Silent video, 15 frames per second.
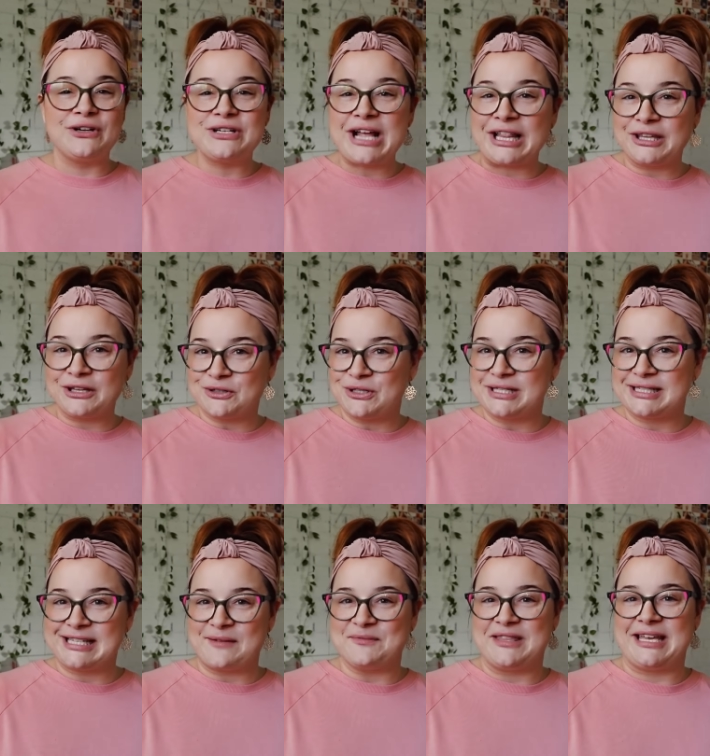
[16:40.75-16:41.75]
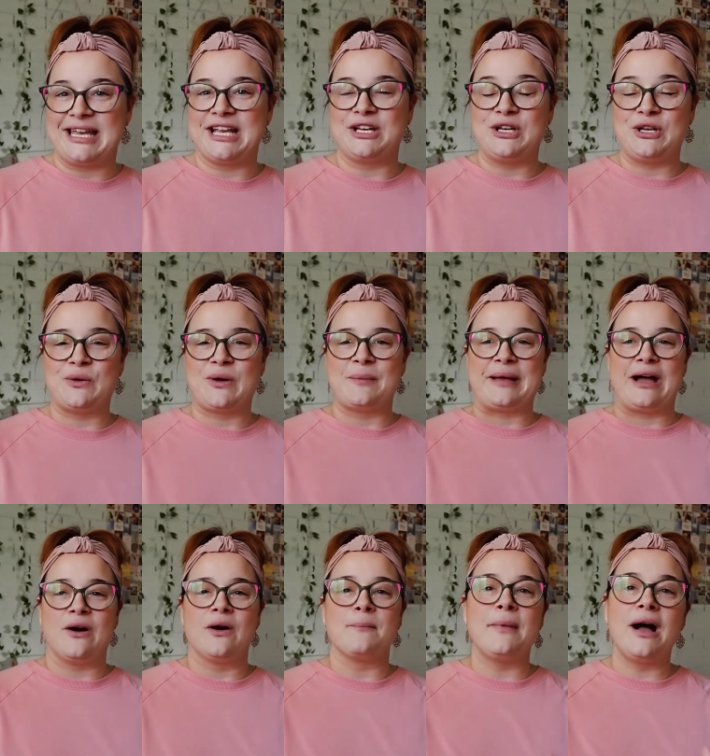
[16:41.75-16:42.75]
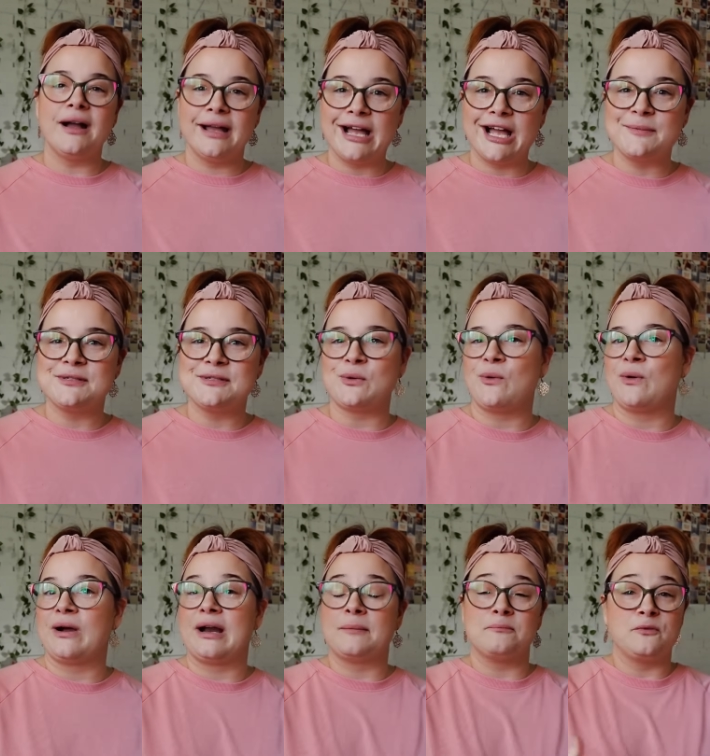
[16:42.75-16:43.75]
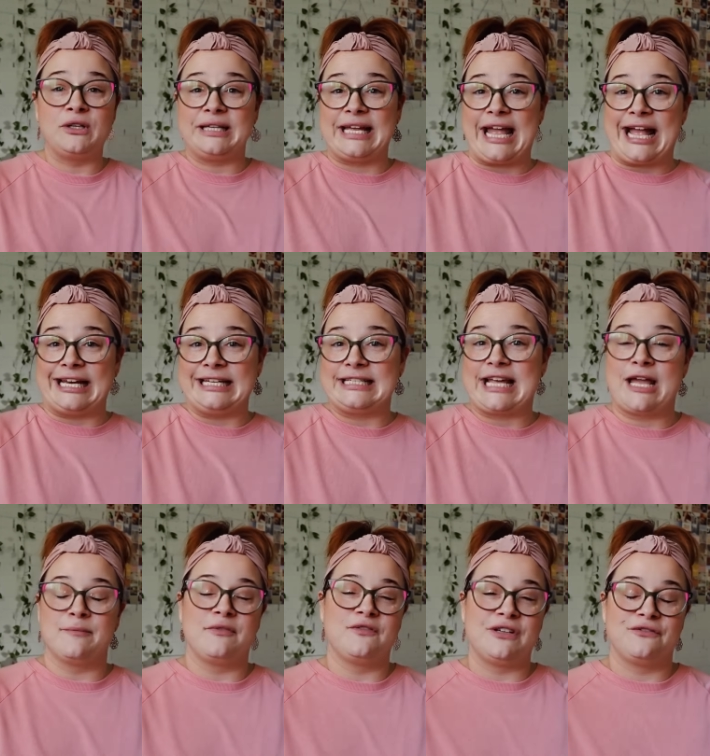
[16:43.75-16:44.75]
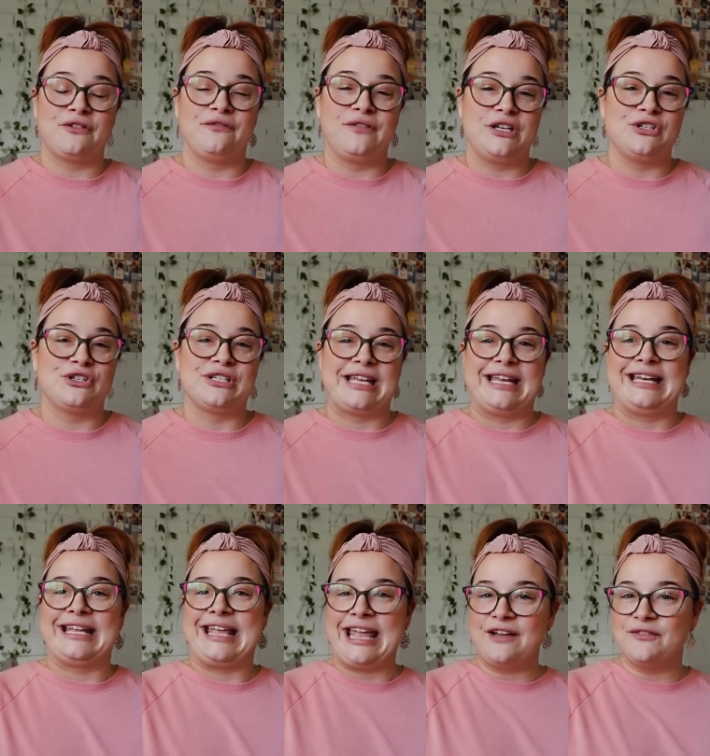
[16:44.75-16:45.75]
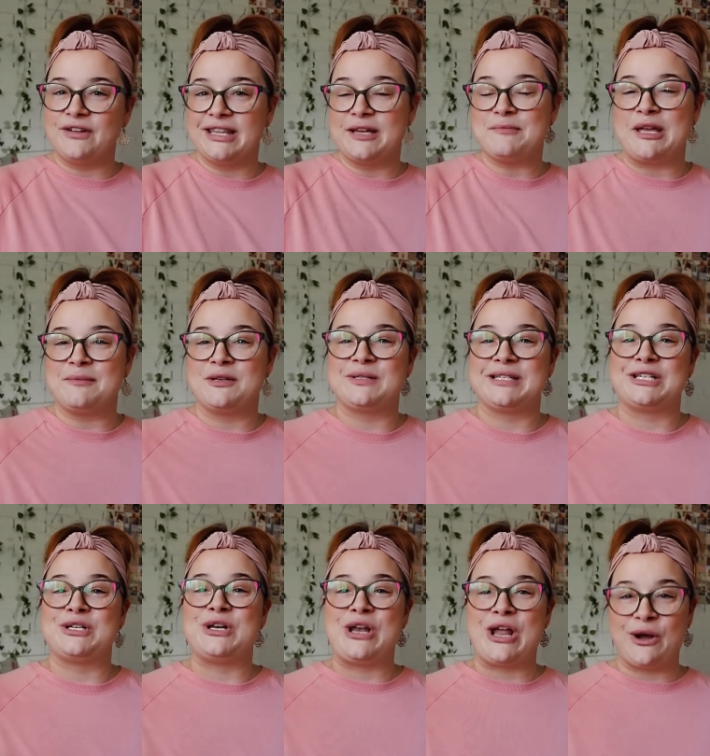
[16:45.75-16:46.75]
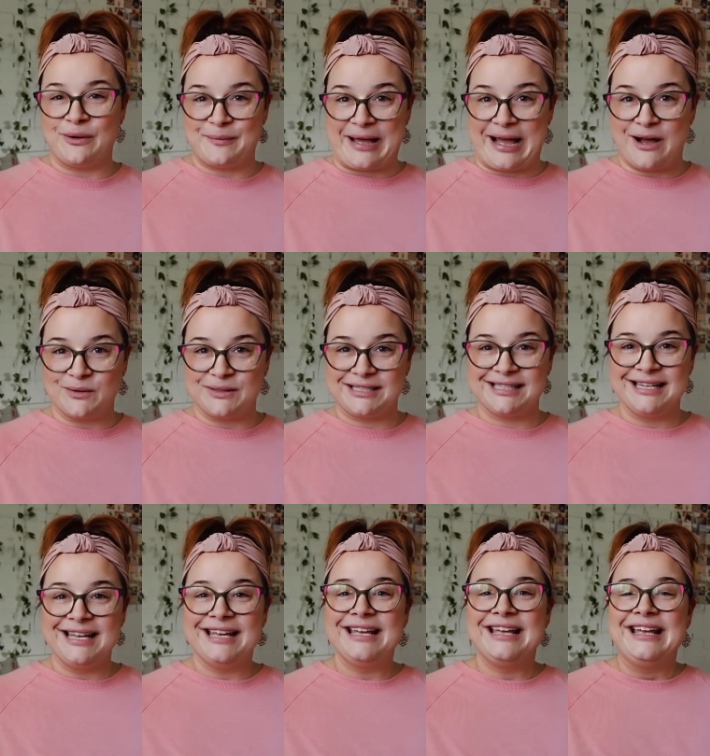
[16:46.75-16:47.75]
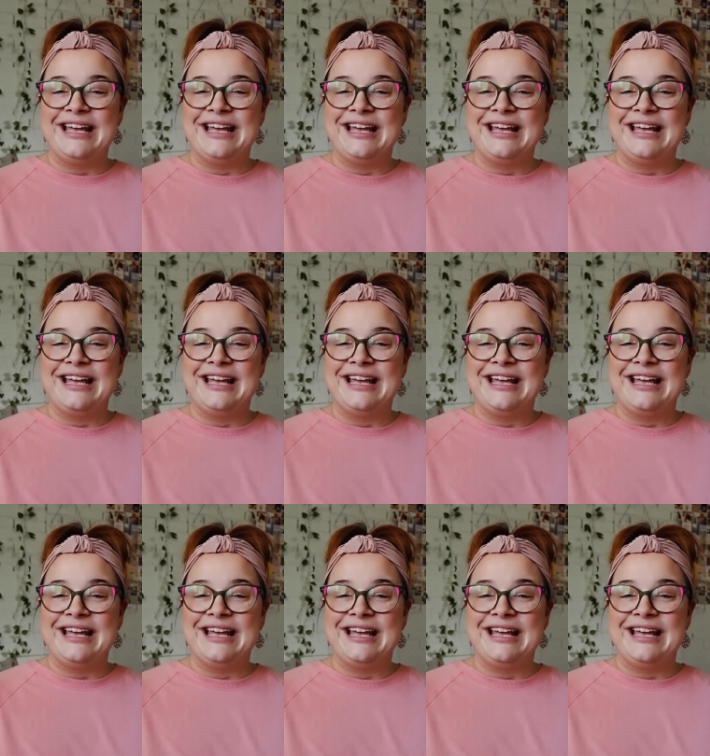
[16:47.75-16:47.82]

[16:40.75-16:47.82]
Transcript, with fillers: learned a little something new about mockups or really any type of different features in Canva that maybe you didn't know about.